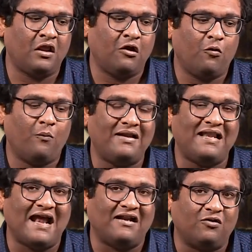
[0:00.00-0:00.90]
While
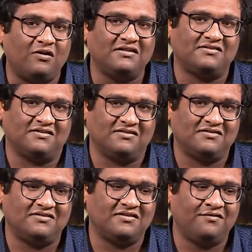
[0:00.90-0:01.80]

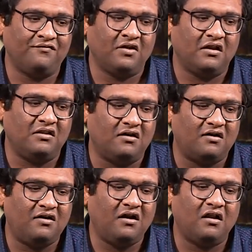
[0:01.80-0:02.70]
adolescents
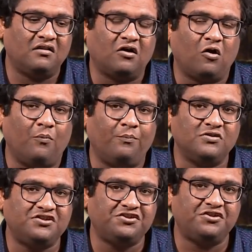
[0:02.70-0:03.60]
learn the
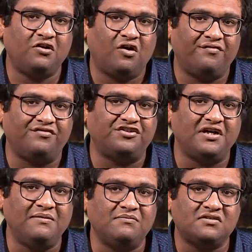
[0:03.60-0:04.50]
composition of
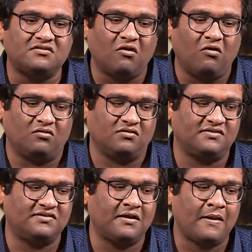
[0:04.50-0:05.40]
dream songs
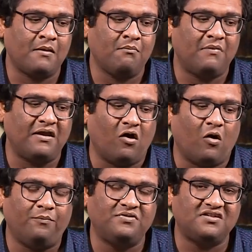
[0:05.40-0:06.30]
by
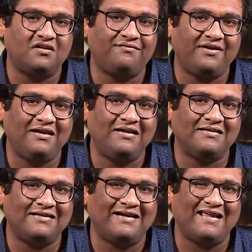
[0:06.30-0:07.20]
observing
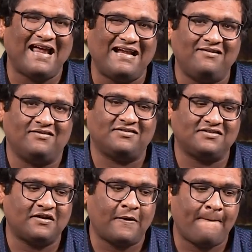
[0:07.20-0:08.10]
their elders,
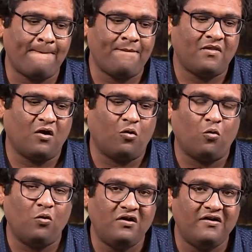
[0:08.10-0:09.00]
the
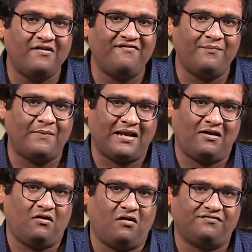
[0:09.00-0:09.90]
older women
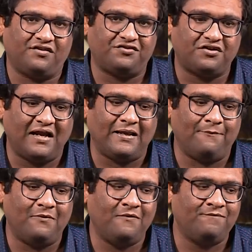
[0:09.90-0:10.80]
of the tribe
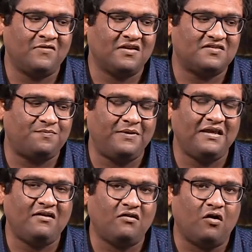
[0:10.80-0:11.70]
speak
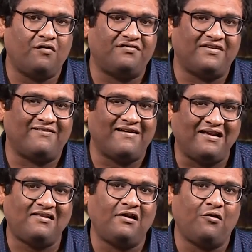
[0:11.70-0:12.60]
of
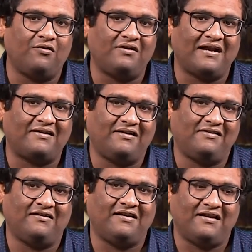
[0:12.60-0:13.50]
directly contacting the
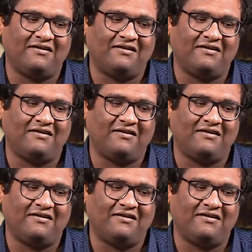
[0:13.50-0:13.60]
dead.